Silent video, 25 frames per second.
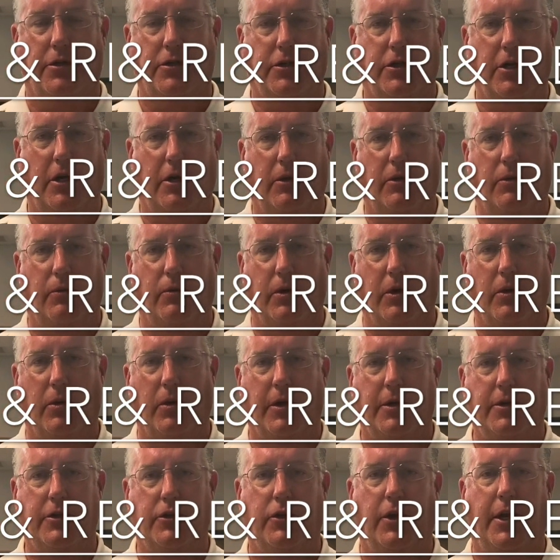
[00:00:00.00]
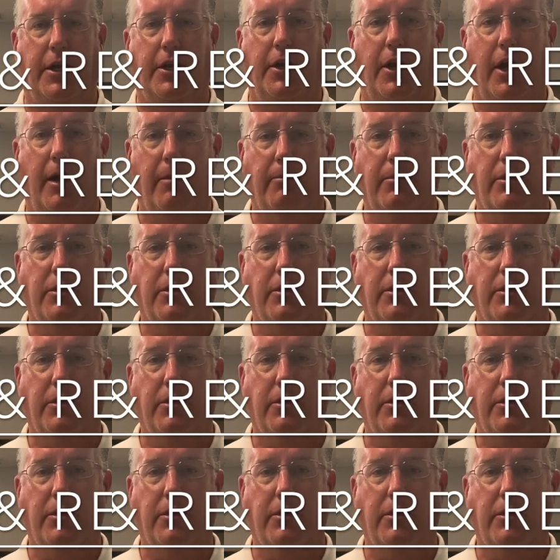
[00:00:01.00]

So we're going to a number